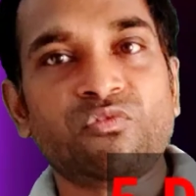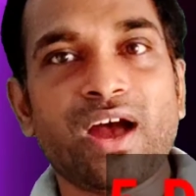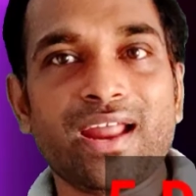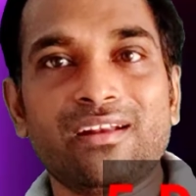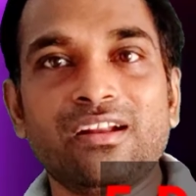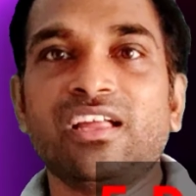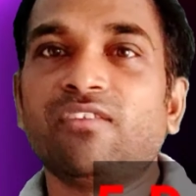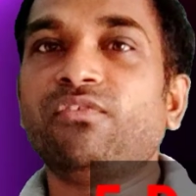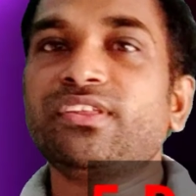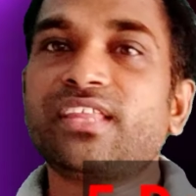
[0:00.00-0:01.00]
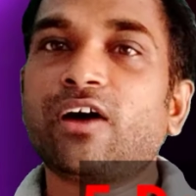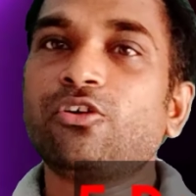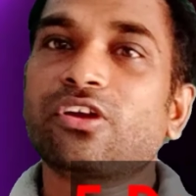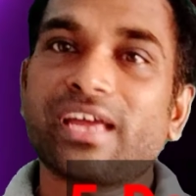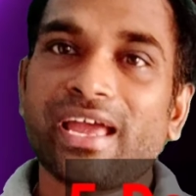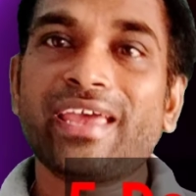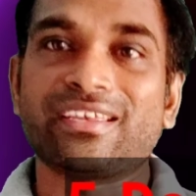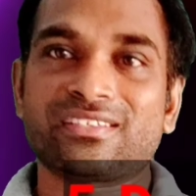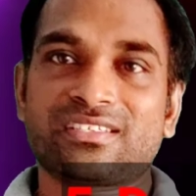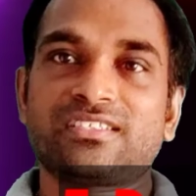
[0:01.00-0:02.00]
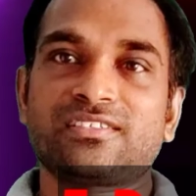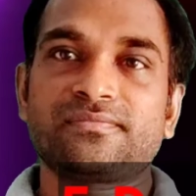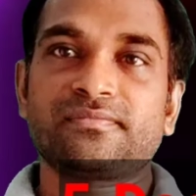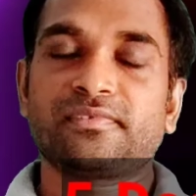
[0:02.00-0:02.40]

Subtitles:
1 without s?